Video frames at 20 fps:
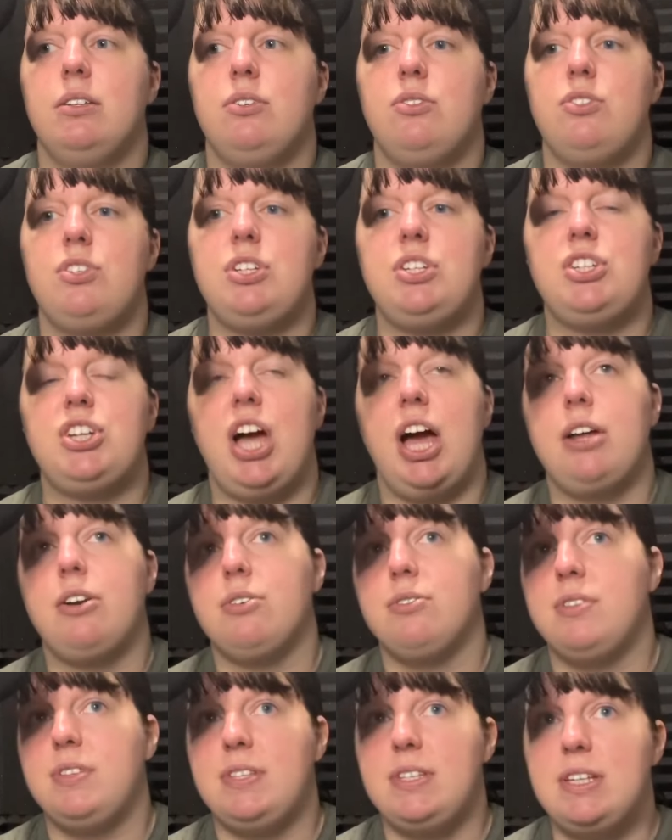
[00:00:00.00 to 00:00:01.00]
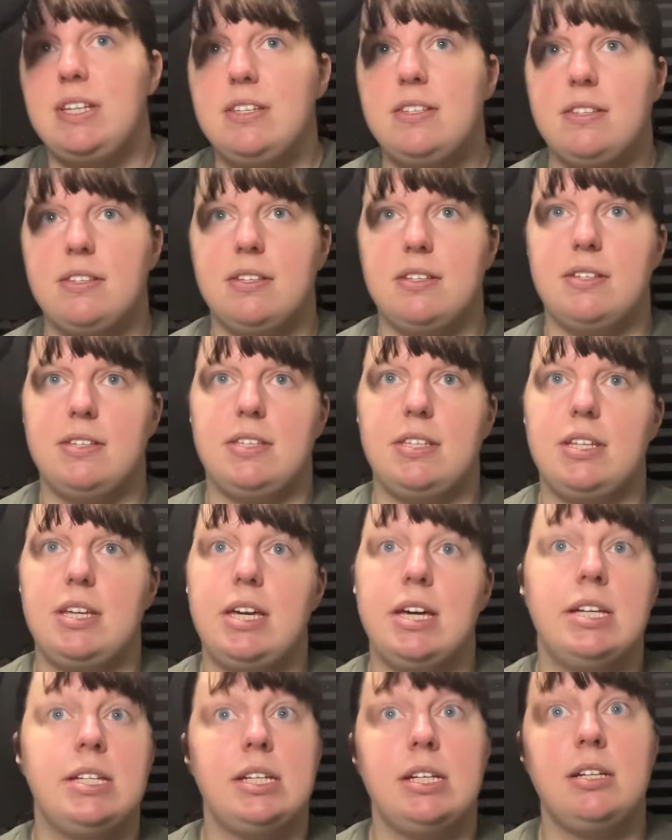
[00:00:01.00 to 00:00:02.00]
She chattered
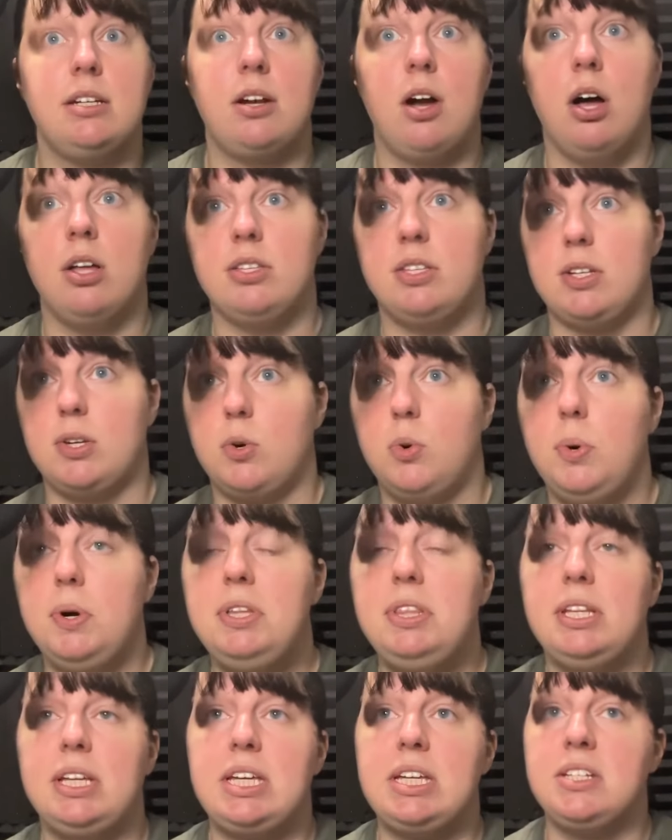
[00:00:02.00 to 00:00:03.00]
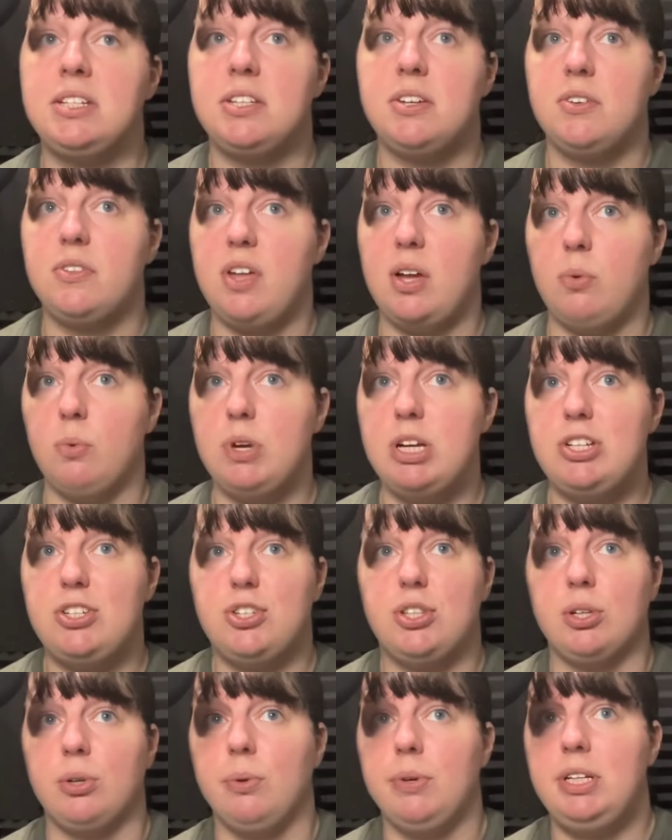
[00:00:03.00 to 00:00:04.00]
ceaselessly and inconsequently until they
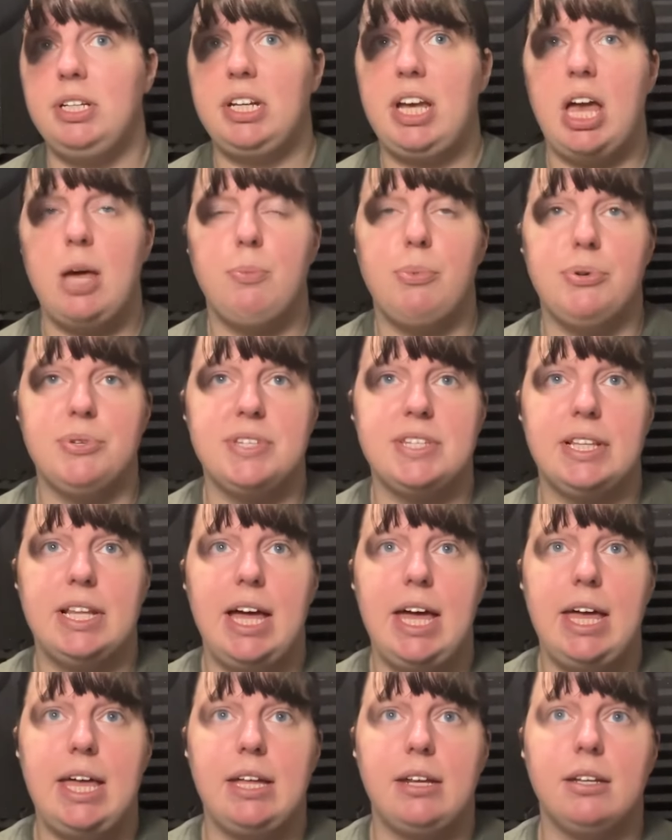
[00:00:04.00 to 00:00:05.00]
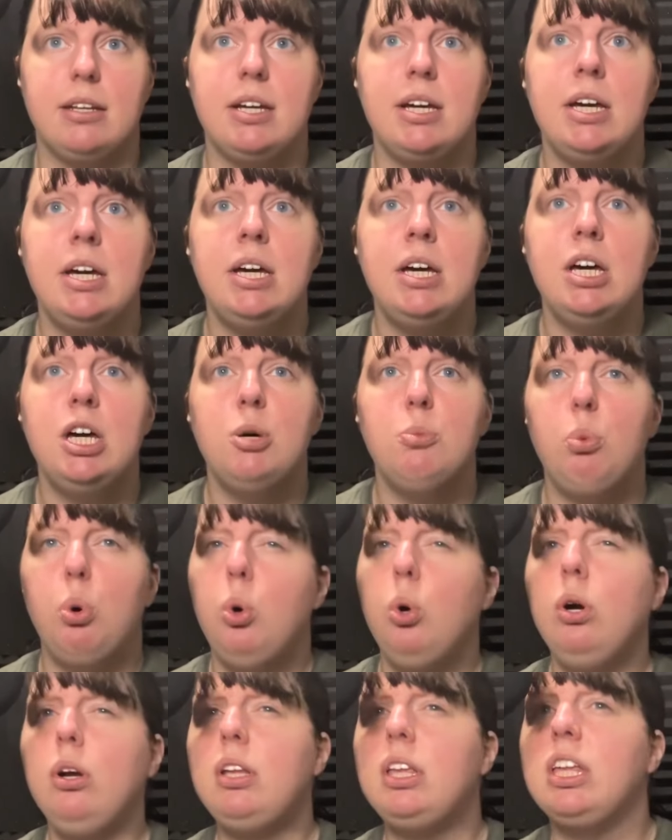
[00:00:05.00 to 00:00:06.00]
reached the Green Gables lane
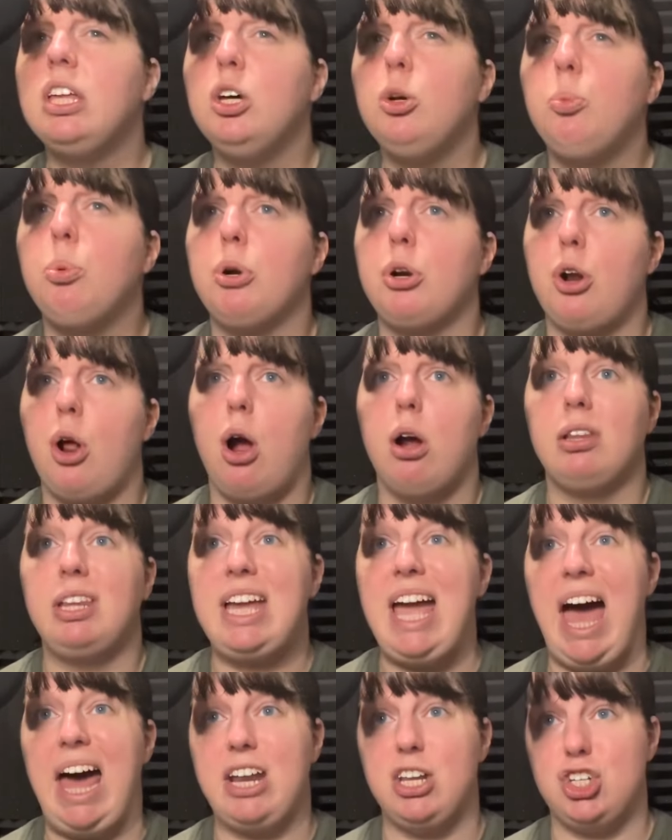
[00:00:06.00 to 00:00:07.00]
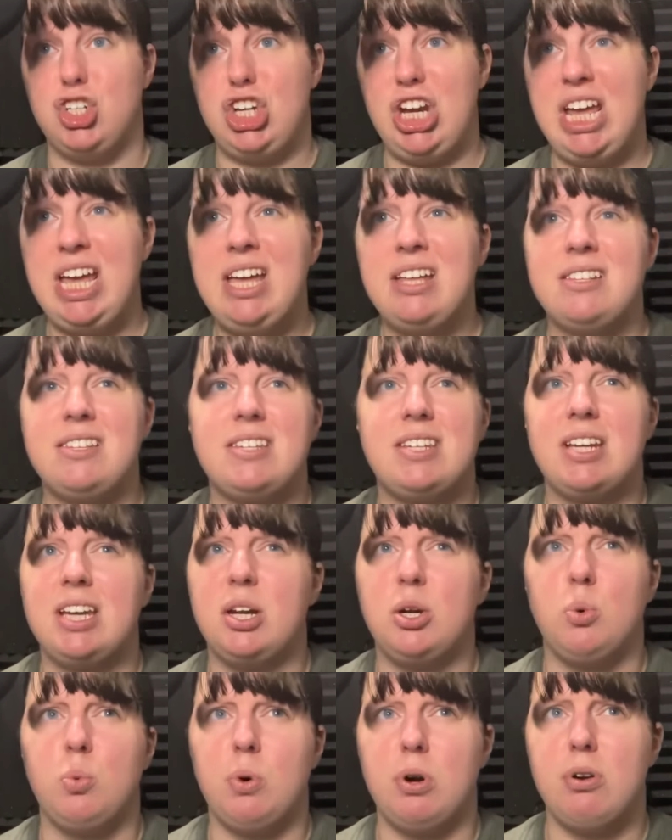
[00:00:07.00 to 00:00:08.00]
poor Gilbert hardly had a chance to get
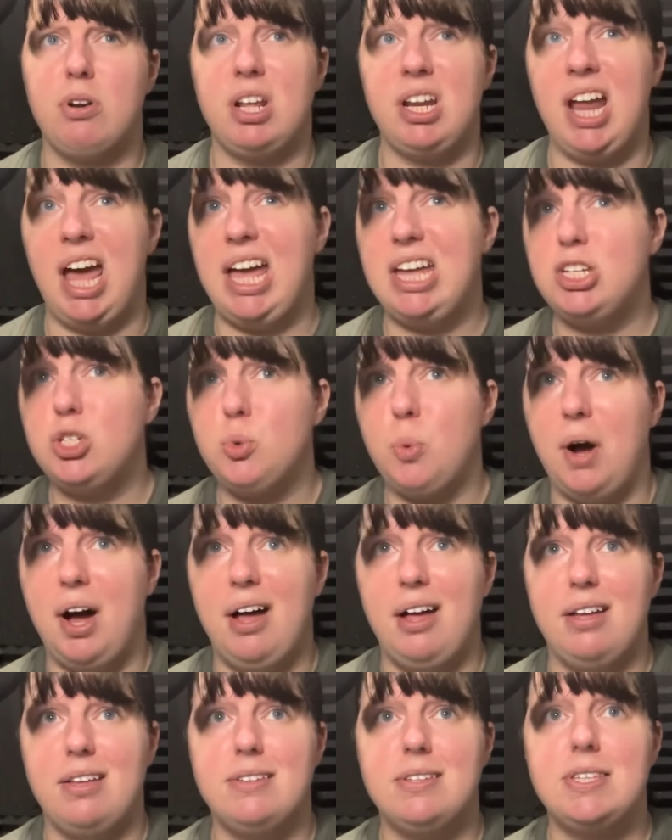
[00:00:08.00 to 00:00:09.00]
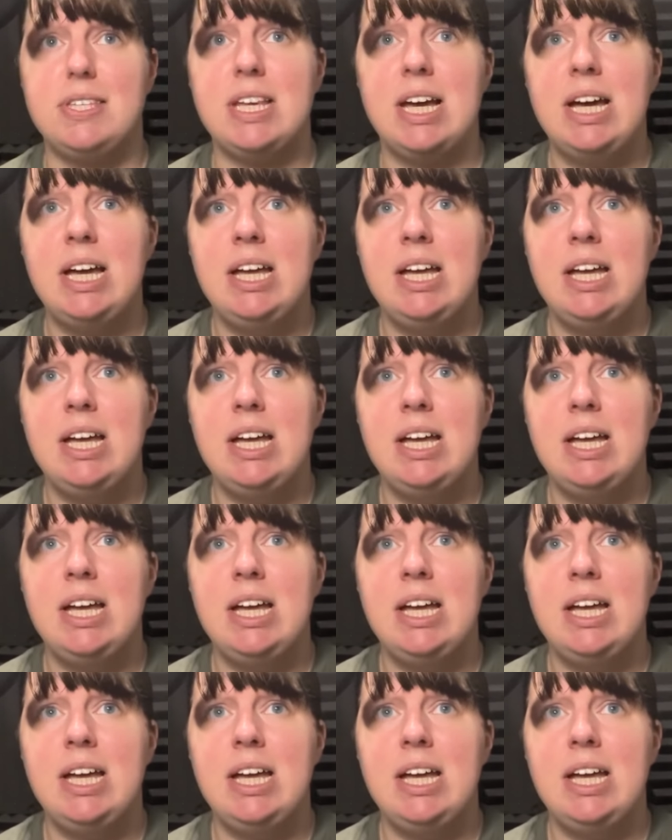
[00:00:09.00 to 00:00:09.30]
a word in edgewise,